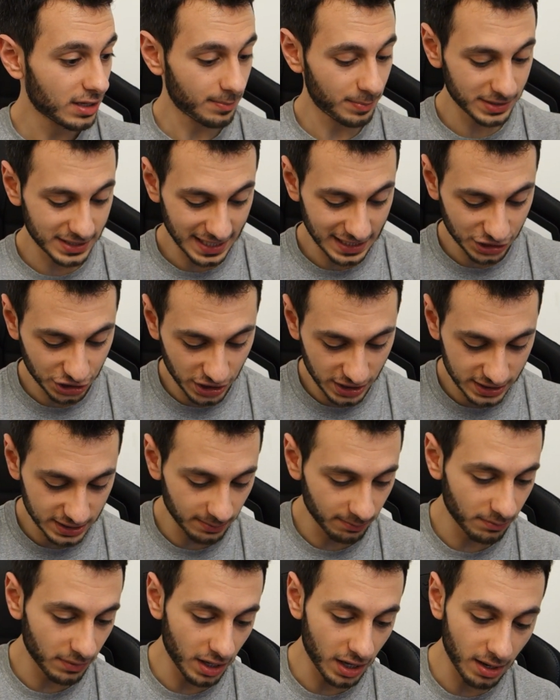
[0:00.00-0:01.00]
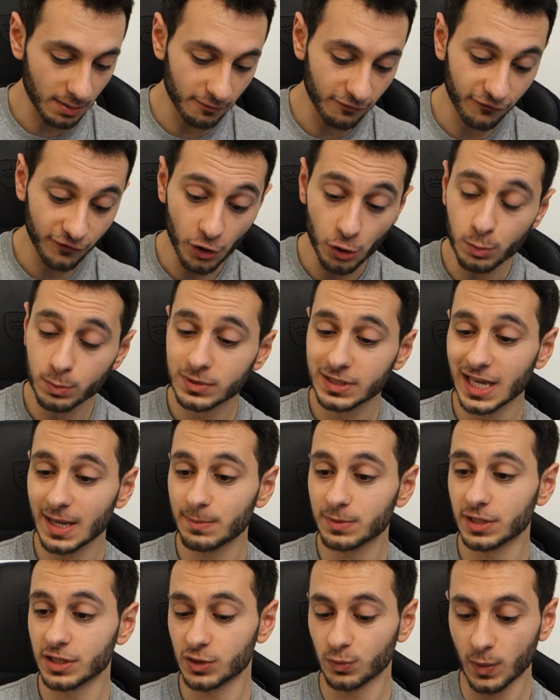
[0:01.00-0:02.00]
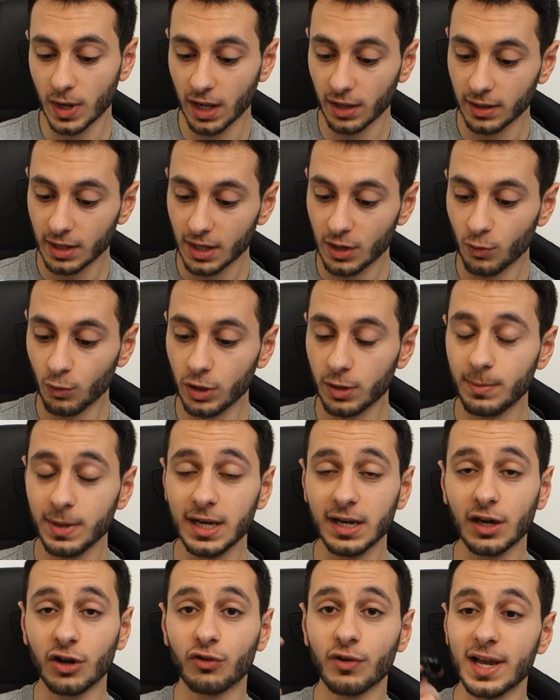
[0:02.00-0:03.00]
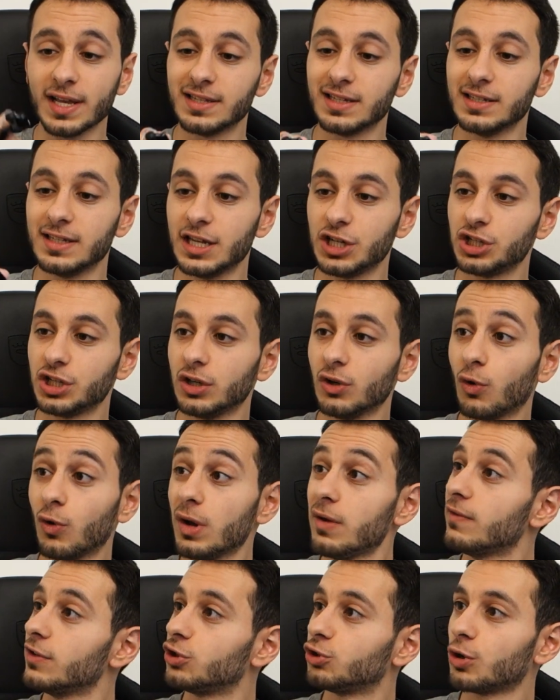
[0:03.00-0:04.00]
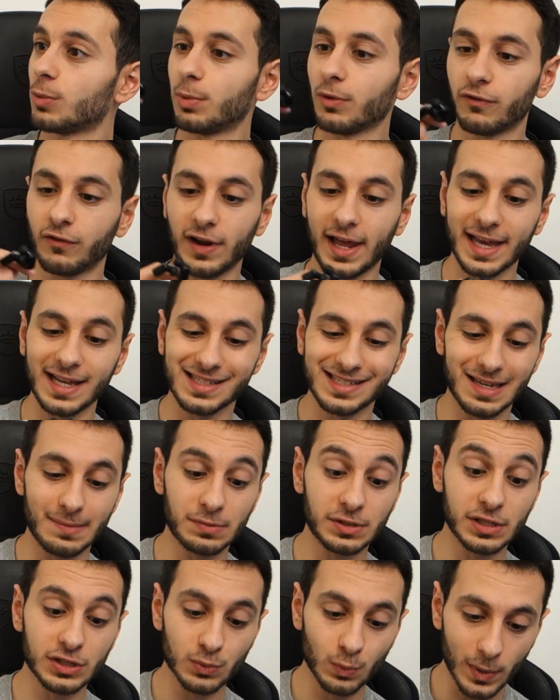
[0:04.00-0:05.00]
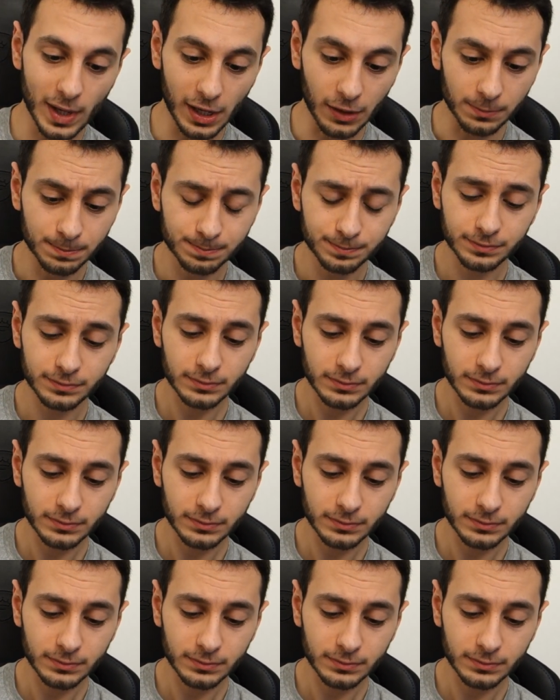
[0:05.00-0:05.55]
Potentially some foam tips as well would have been a great addition, or even triple flange tips as well.